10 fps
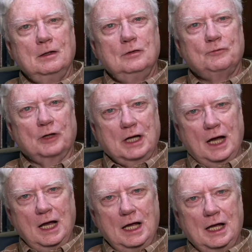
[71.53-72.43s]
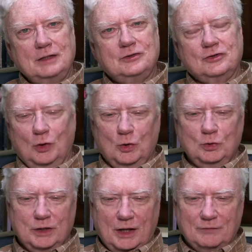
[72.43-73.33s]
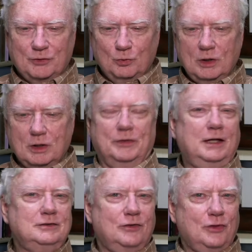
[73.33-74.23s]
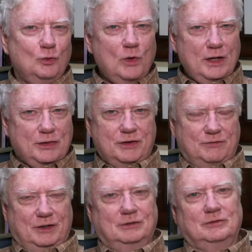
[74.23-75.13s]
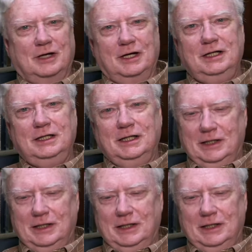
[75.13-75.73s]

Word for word: For God so loved the world. That's the width of it, right?